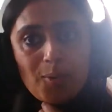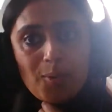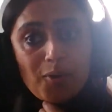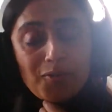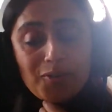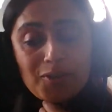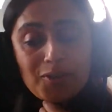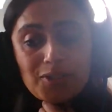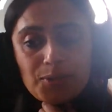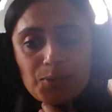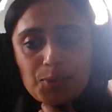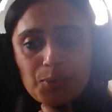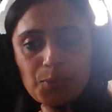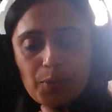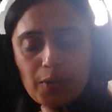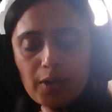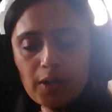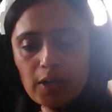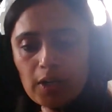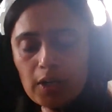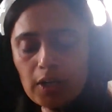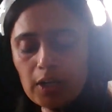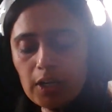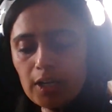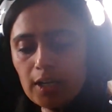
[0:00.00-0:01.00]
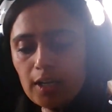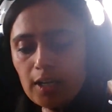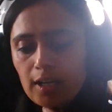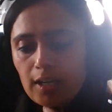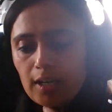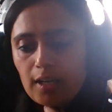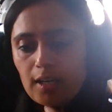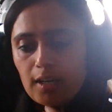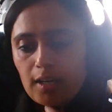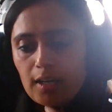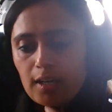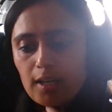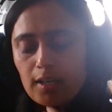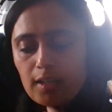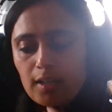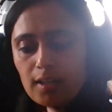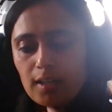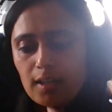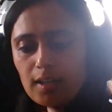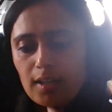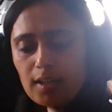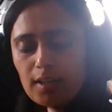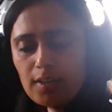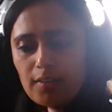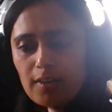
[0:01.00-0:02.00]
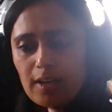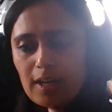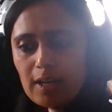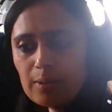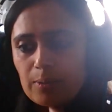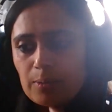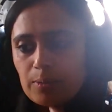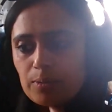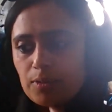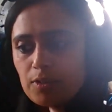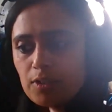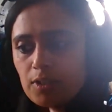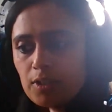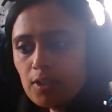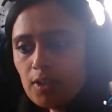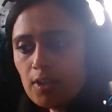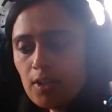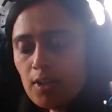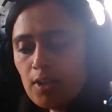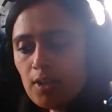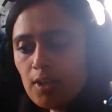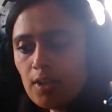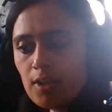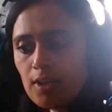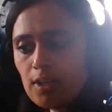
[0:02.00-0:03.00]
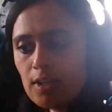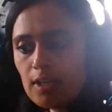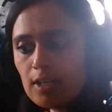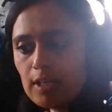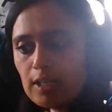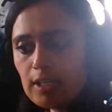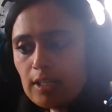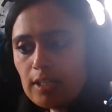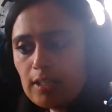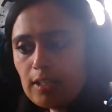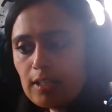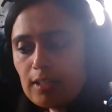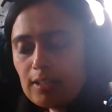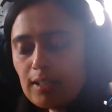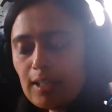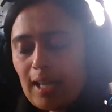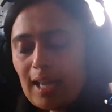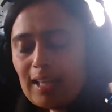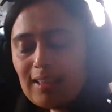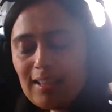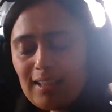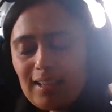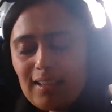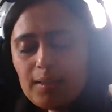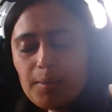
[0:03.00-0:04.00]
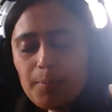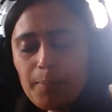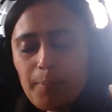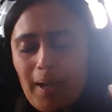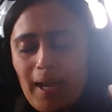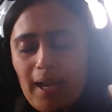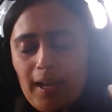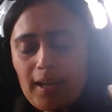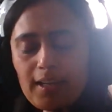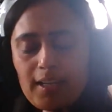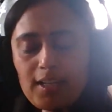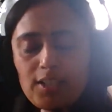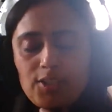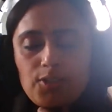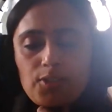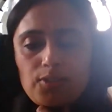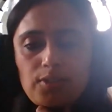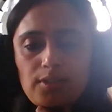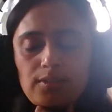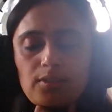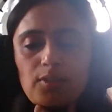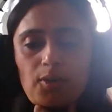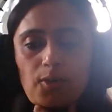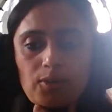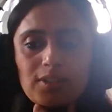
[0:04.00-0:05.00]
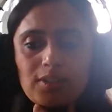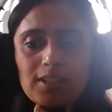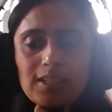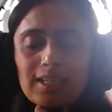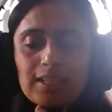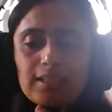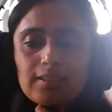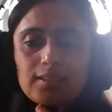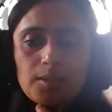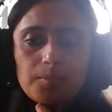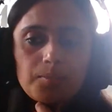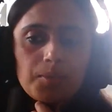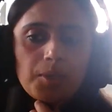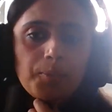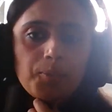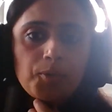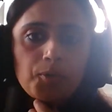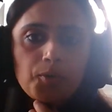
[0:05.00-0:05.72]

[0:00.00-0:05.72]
some of his work around, I think the package or the GitHub